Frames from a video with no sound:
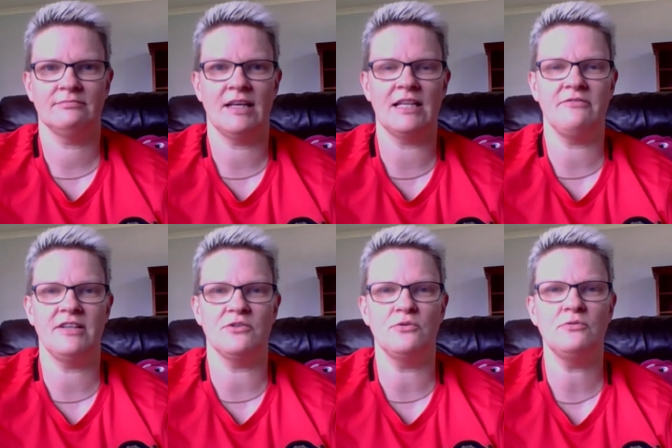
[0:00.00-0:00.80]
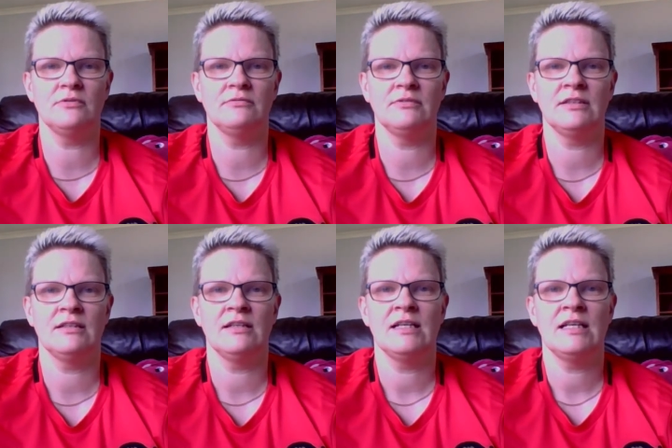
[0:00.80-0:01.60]
and the fiddle.
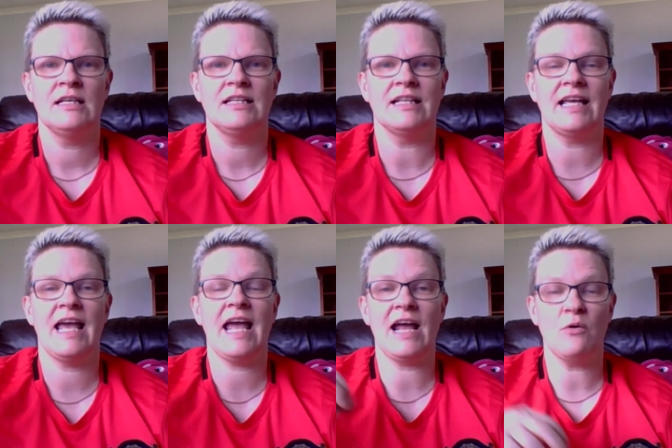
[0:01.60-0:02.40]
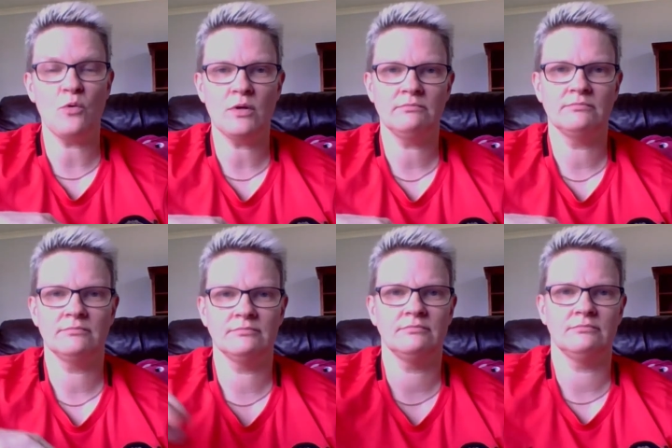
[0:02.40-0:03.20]
The cow
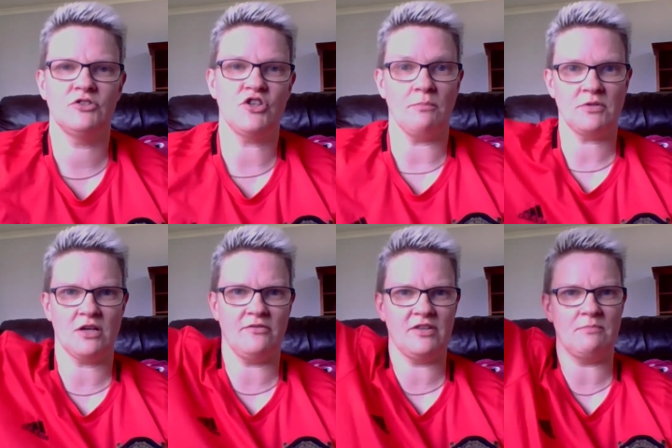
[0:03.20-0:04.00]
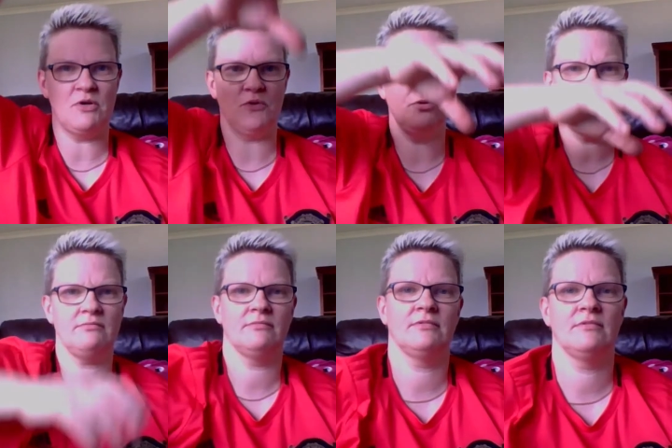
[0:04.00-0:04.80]
jumped over the moon.
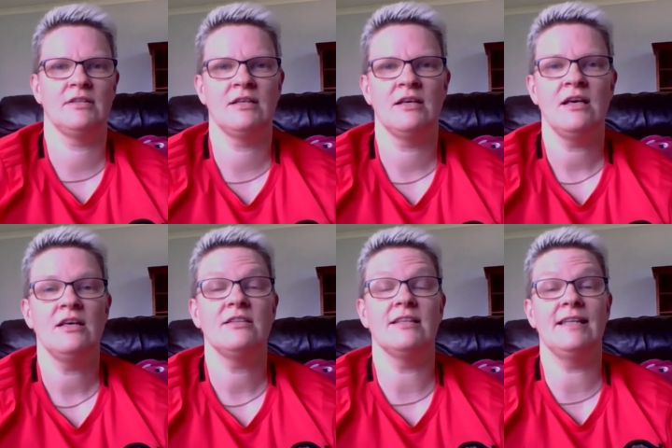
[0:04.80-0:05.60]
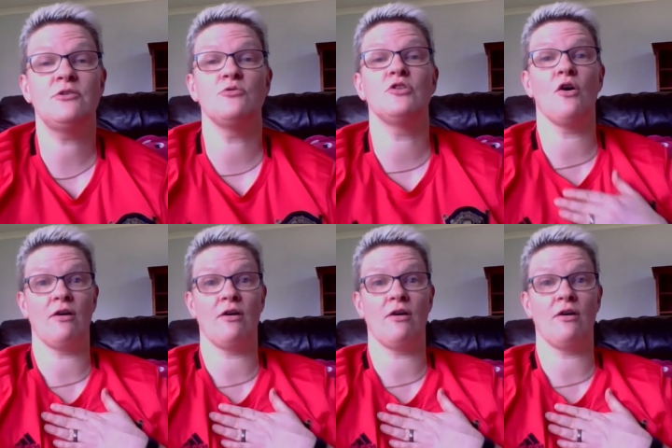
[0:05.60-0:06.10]
The little dog